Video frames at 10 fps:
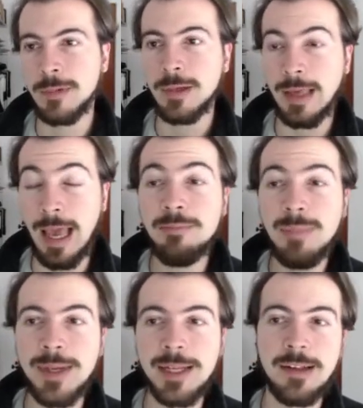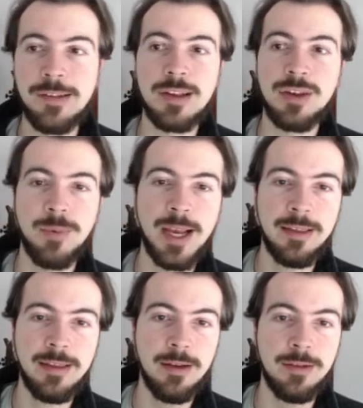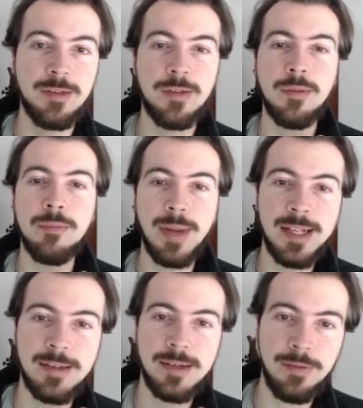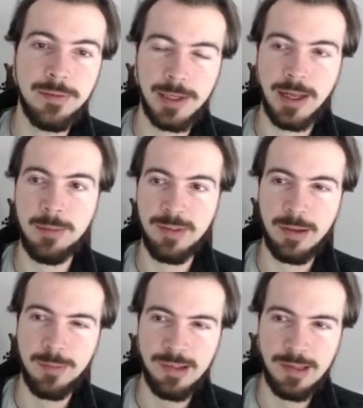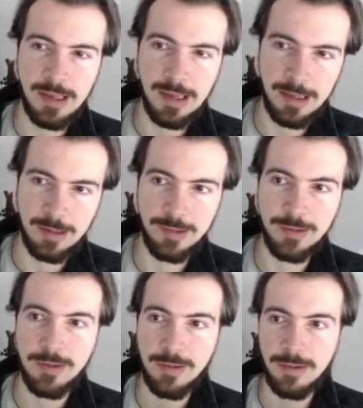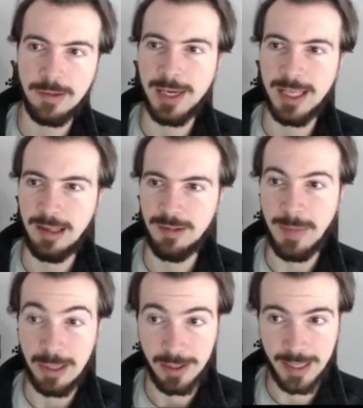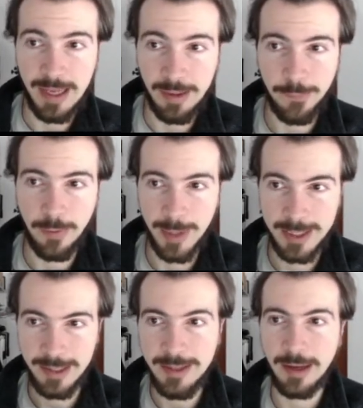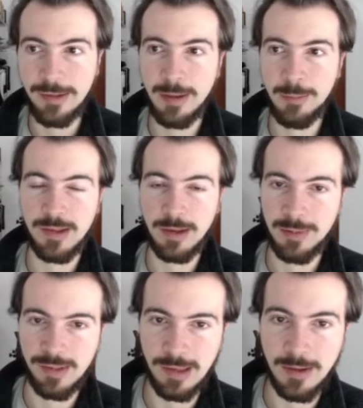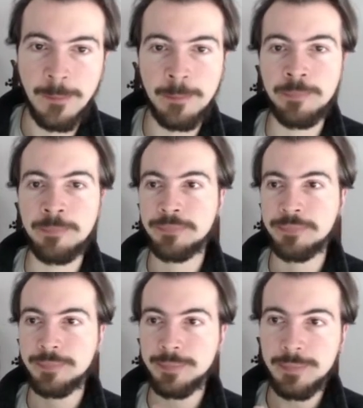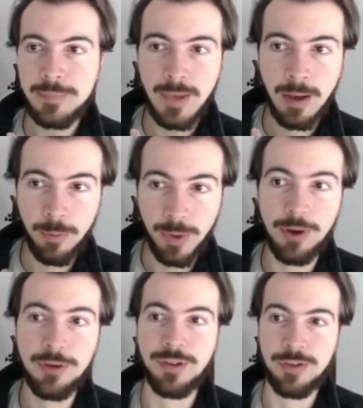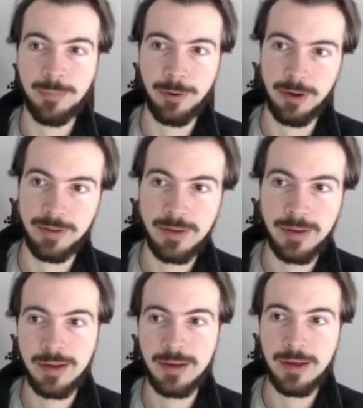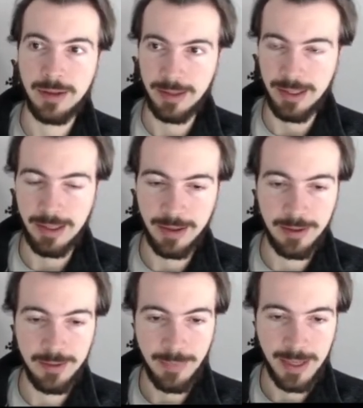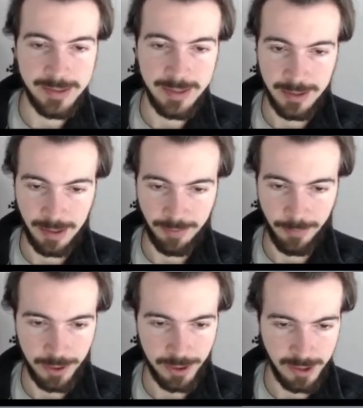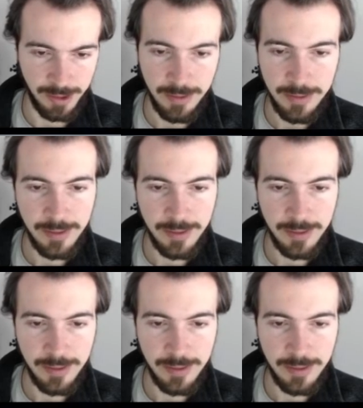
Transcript: can be built in such a way that multi-level MCMC is simply a special case for multi-index MCMC. We also support the multi-index version here.